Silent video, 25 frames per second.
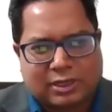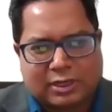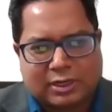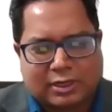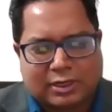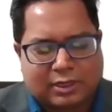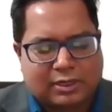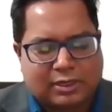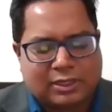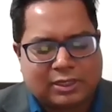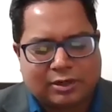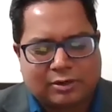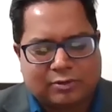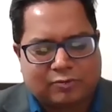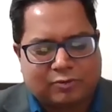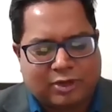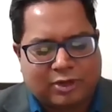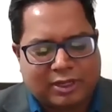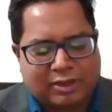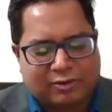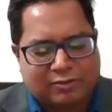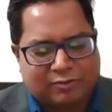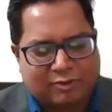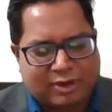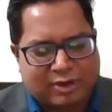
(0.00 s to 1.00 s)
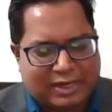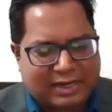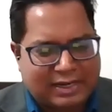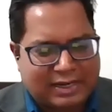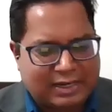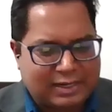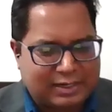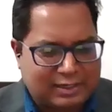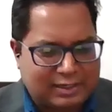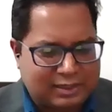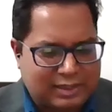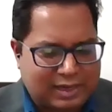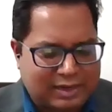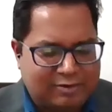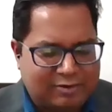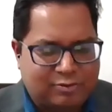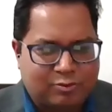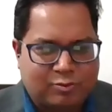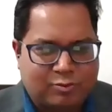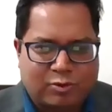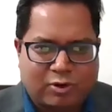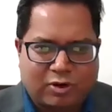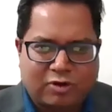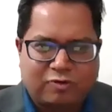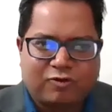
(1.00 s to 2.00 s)
When that
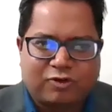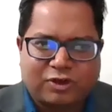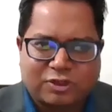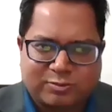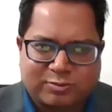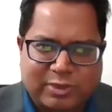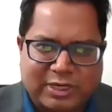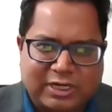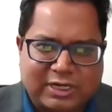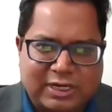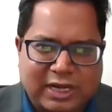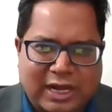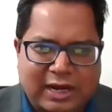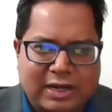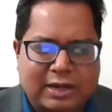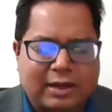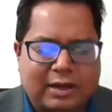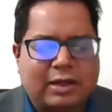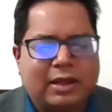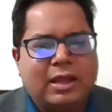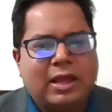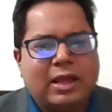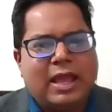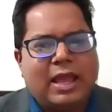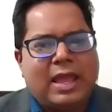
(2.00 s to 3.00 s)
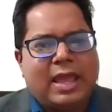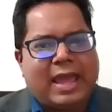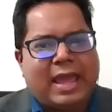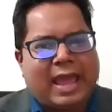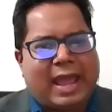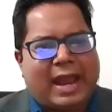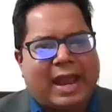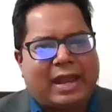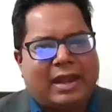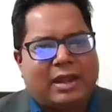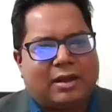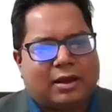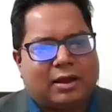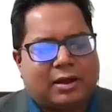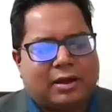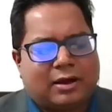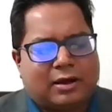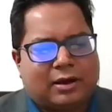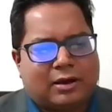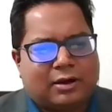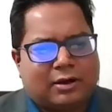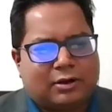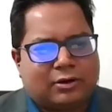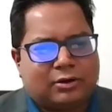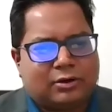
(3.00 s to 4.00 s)
work was being done, and
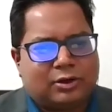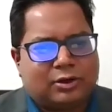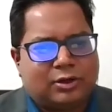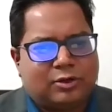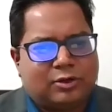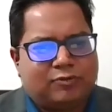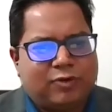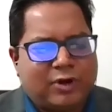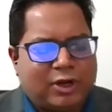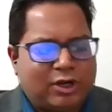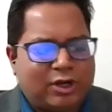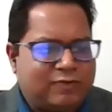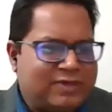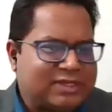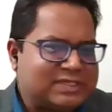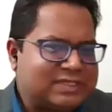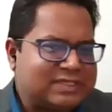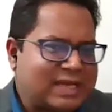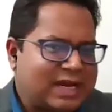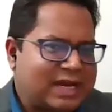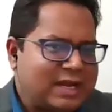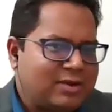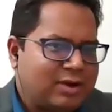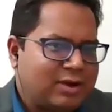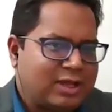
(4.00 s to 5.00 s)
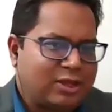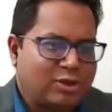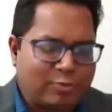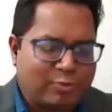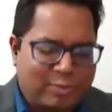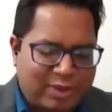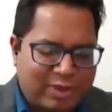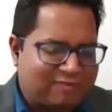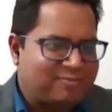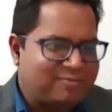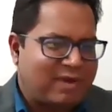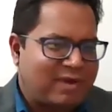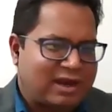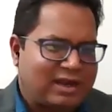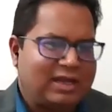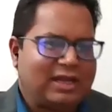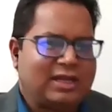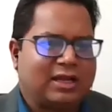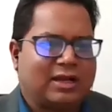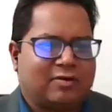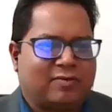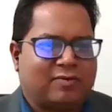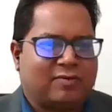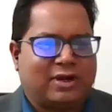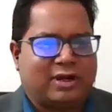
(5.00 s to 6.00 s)
where do we stand today? You may have
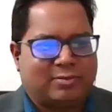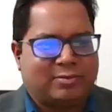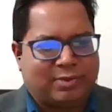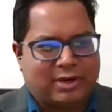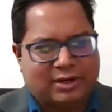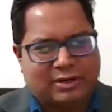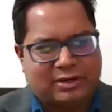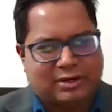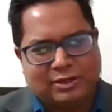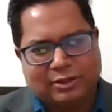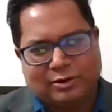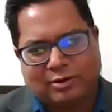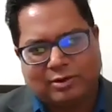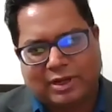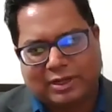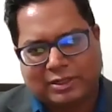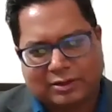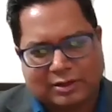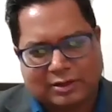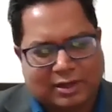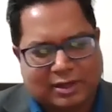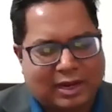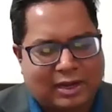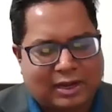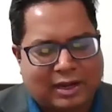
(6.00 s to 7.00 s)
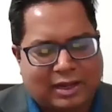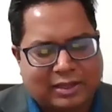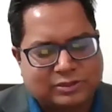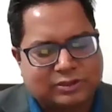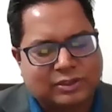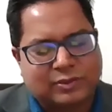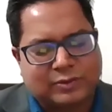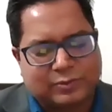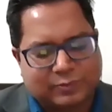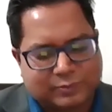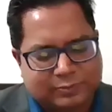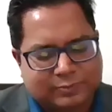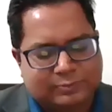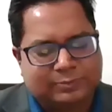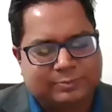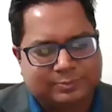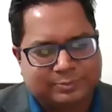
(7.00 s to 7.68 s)
partly covered it, but I thought I would ask you.